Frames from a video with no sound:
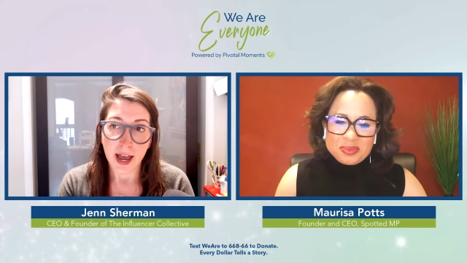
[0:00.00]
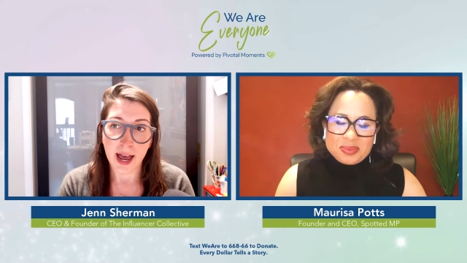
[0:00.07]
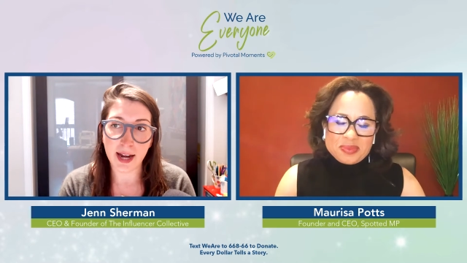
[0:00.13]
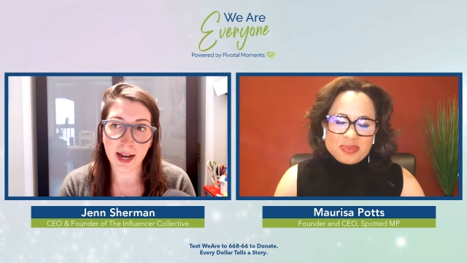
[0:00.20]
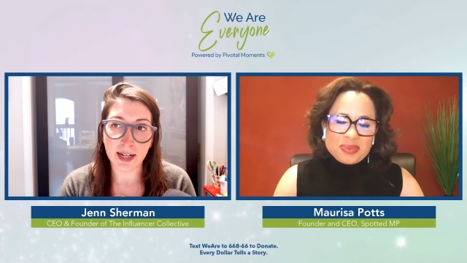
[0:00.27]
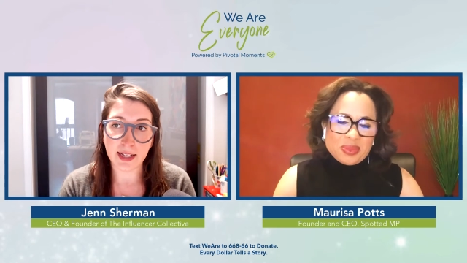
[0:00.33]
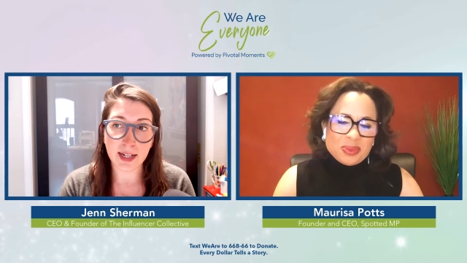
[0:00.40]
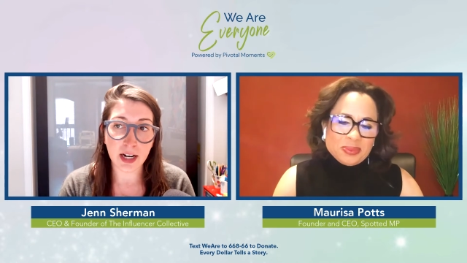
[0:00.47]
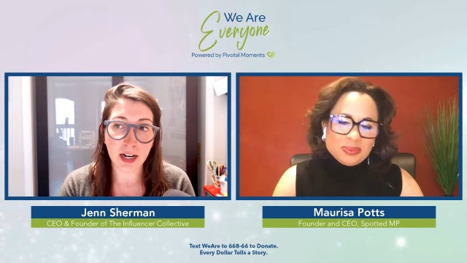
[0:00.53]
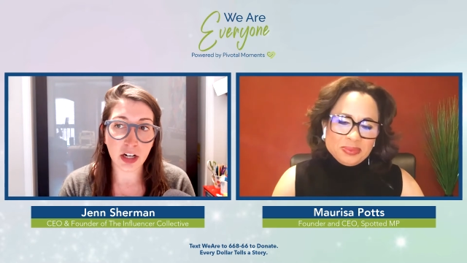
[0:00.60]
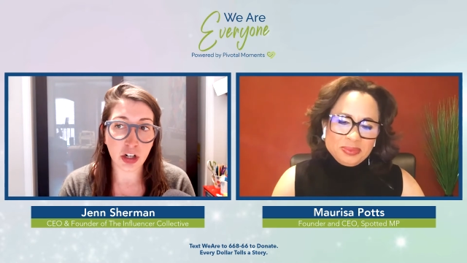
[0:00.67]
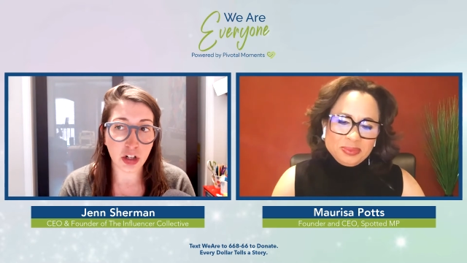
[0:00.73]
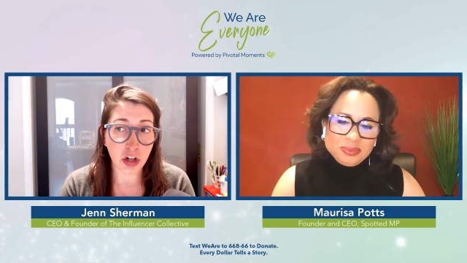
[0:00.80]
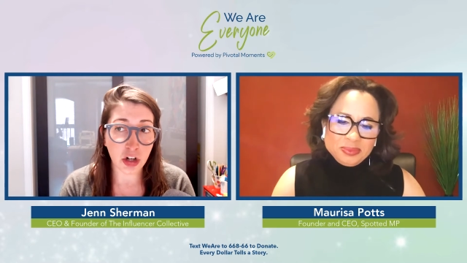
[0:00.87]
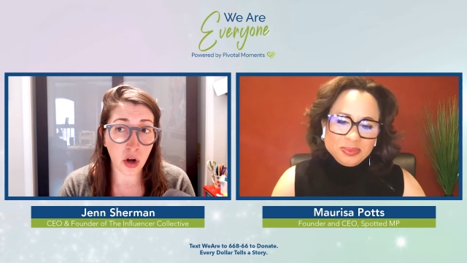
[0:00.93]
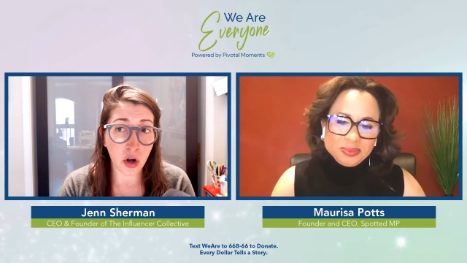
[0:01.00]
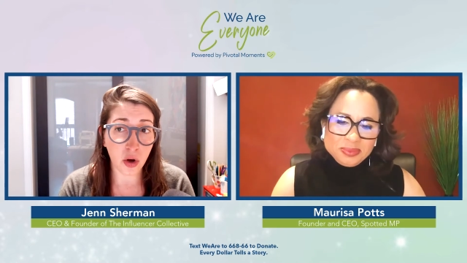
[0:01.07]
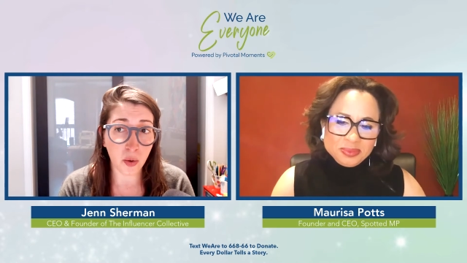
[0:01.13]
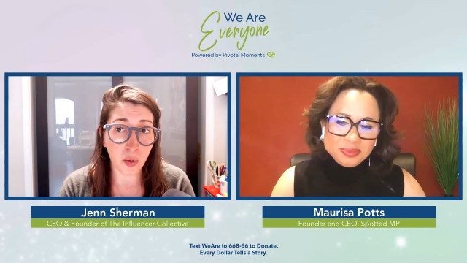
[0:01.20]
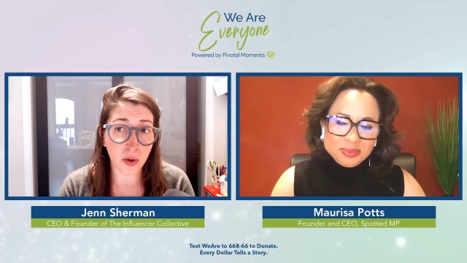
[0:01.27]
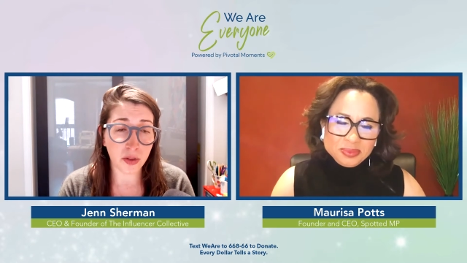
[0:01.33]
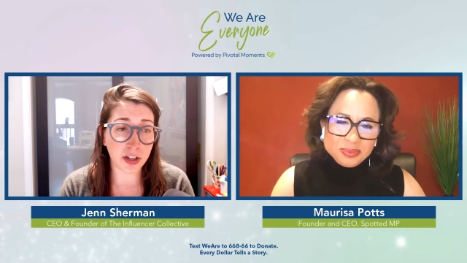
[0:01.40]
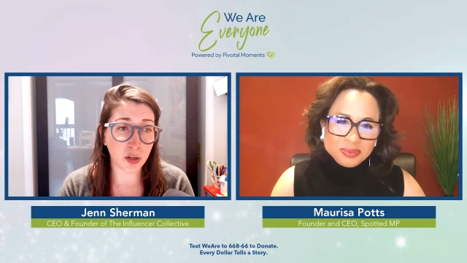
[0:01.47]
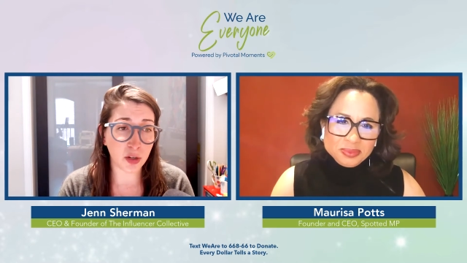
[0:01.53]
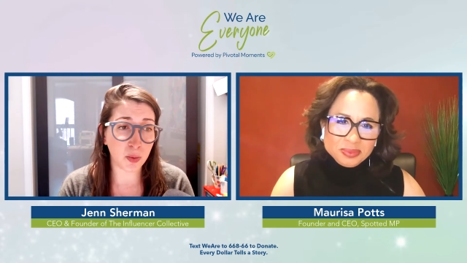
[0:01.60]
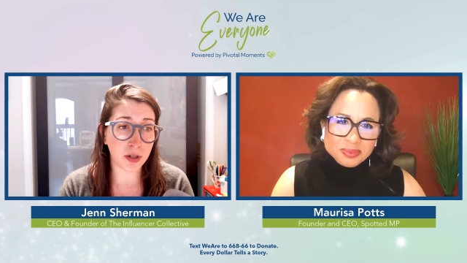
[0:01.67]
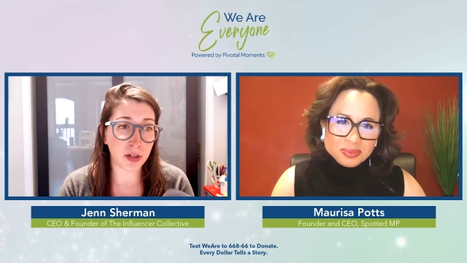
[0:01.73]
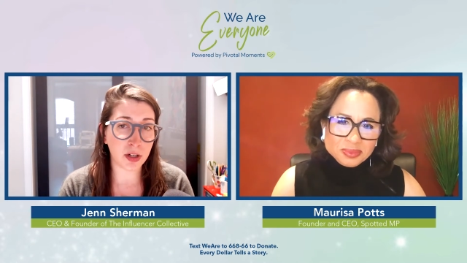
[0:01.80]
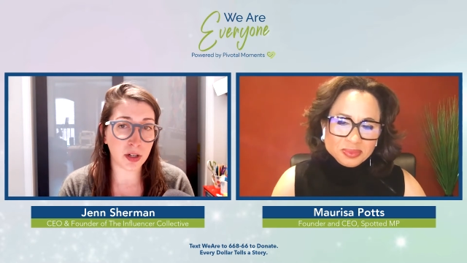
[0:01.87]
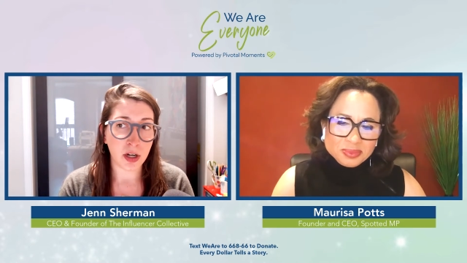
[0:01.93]
Speaker 1: And as studies show, this
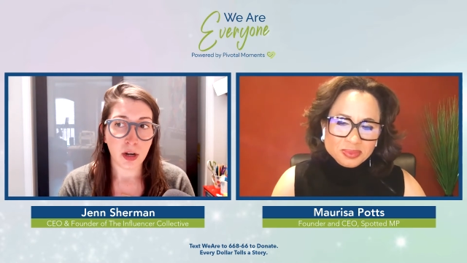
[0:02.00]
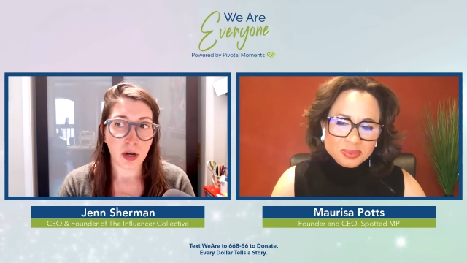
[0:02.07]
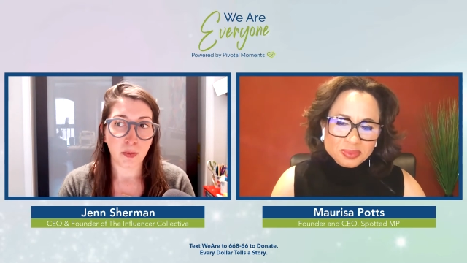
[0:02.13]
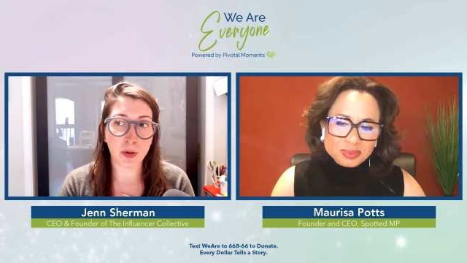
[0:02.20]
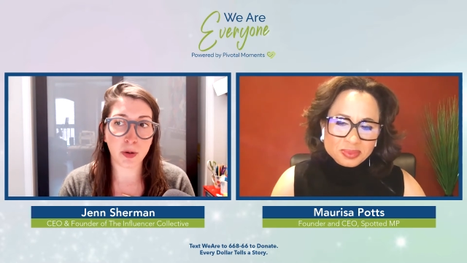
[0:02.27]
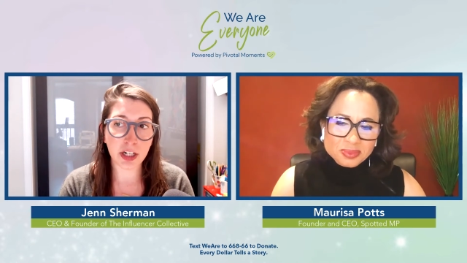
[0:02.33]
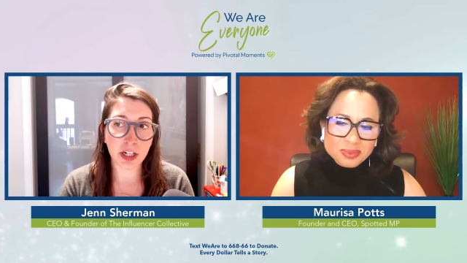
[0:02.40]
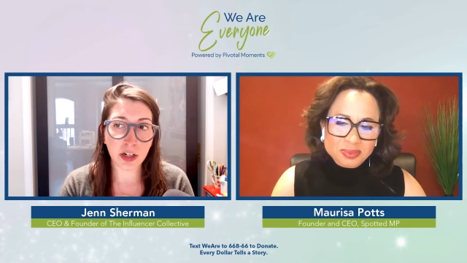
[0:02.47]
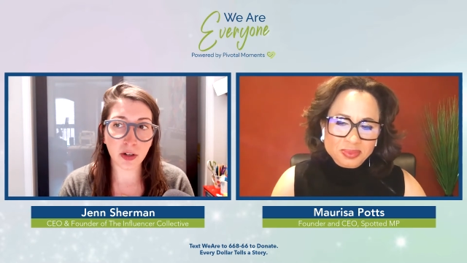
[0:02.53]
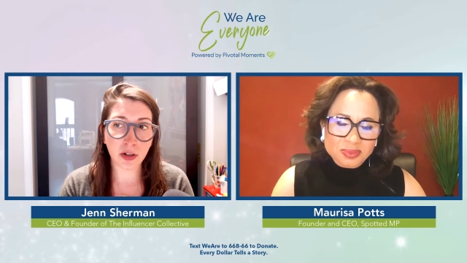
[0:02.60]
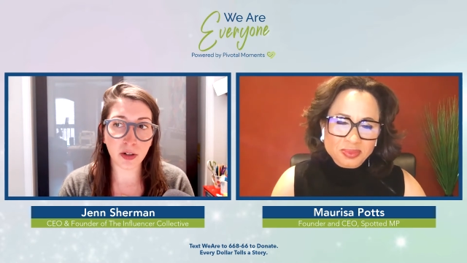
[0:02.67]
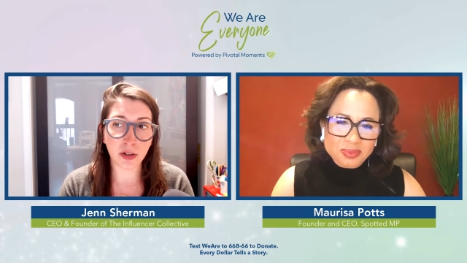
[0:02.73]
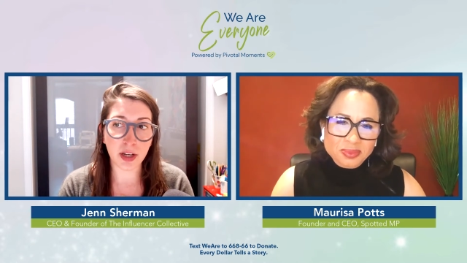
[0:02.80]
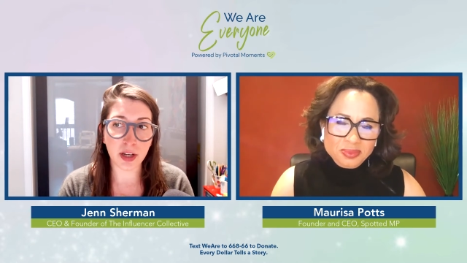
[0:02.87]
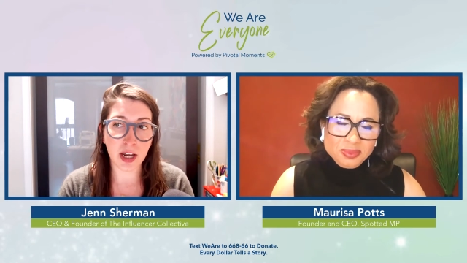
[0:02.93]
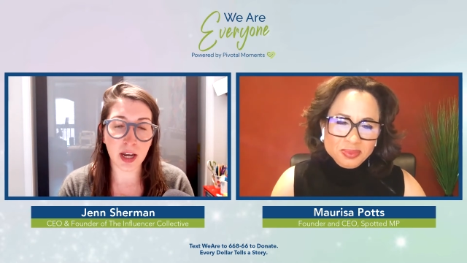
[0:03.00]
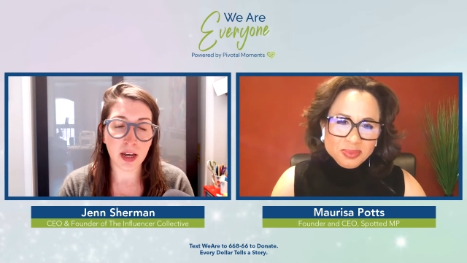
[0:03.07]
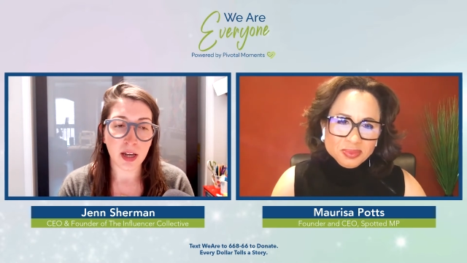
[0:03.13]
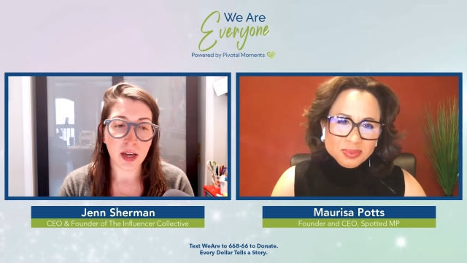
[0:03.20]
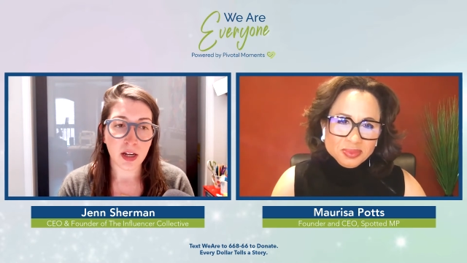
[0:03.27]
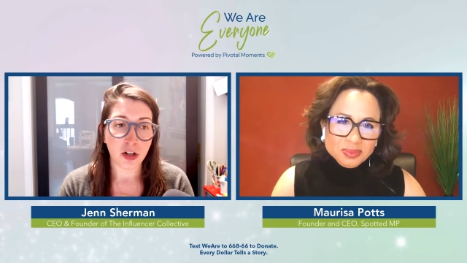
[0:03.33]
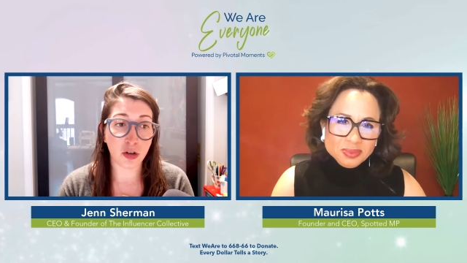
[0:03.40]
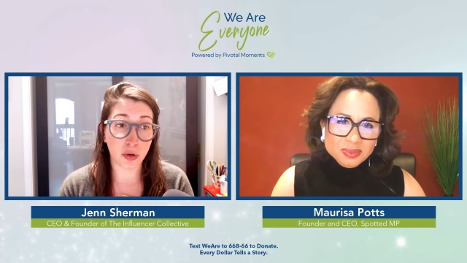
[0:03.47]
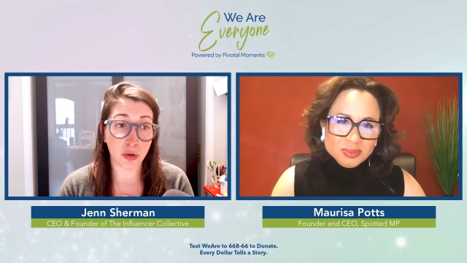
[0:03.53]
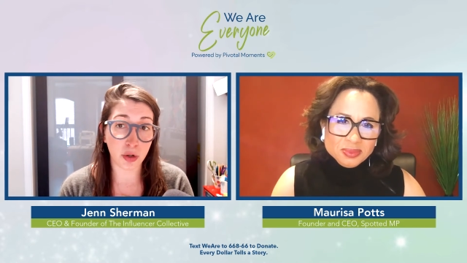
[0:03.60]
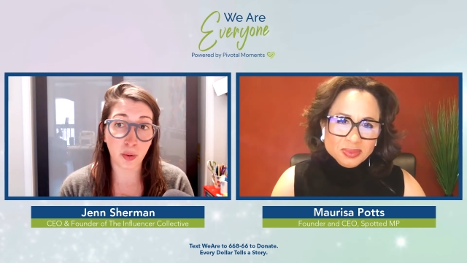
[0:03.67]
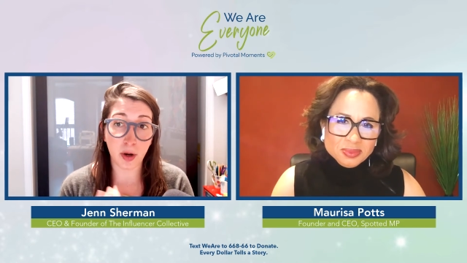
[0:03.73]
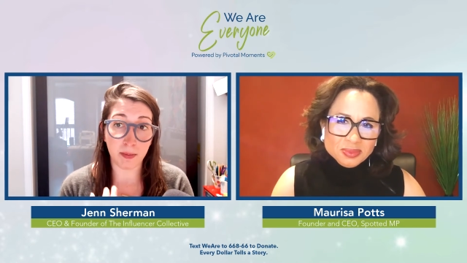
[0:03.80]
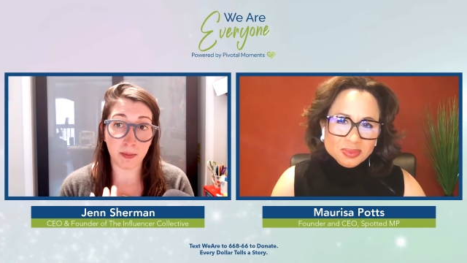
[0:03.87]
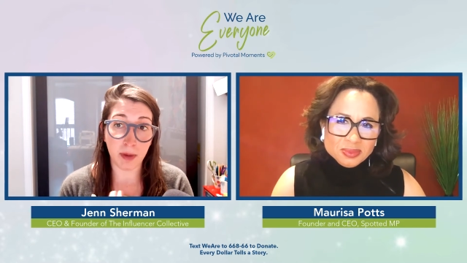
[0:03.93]
was particularly
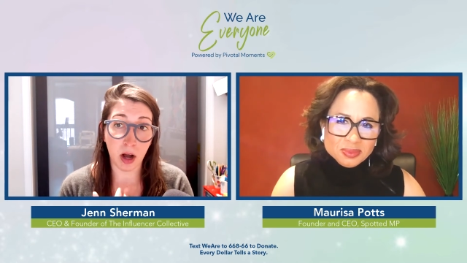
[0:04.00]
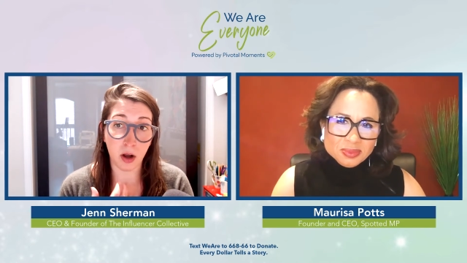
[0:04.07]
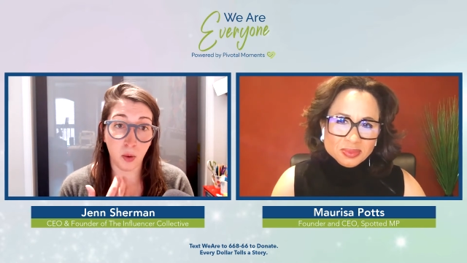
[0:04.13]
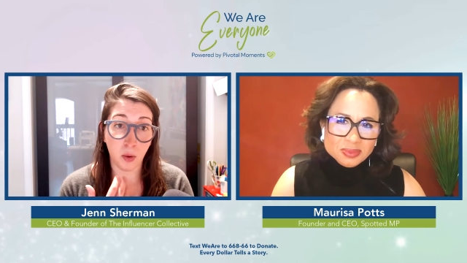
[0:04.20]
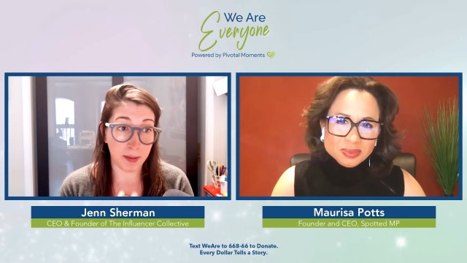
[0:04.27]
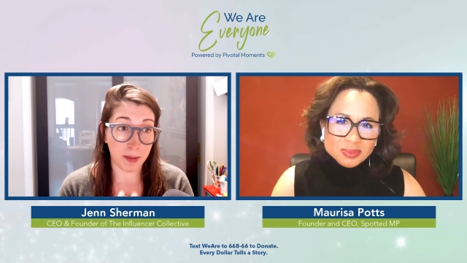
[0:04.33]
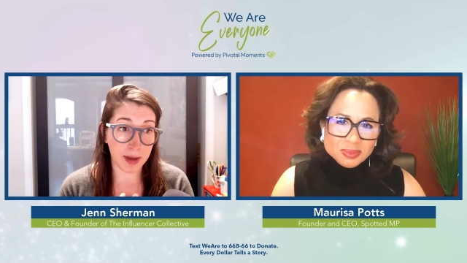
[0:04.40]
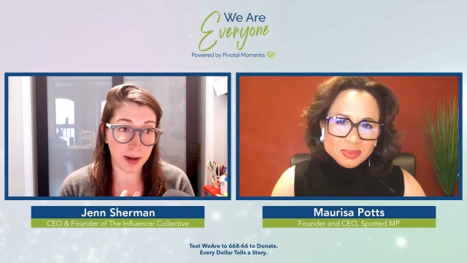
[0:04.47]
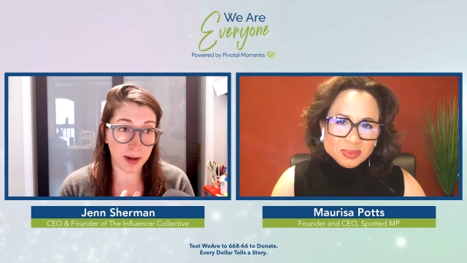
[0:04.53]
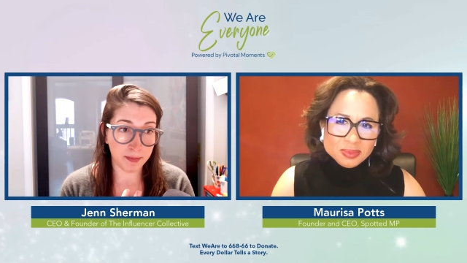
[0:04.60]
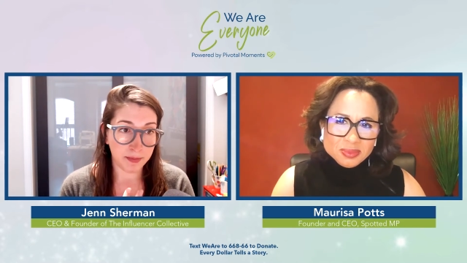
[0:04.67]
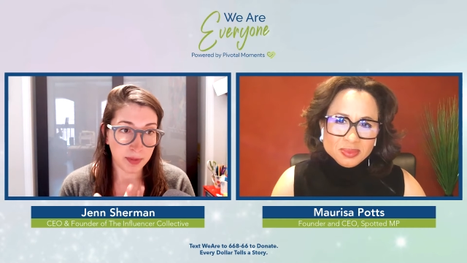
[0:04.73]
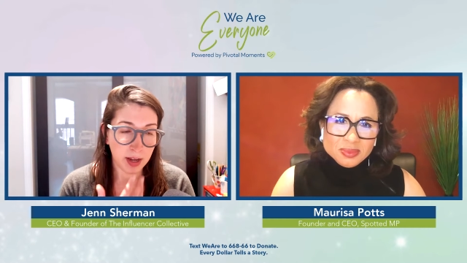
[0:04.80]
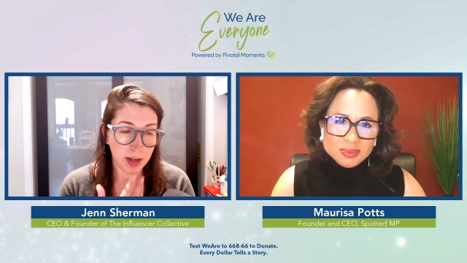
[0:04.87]
true among women.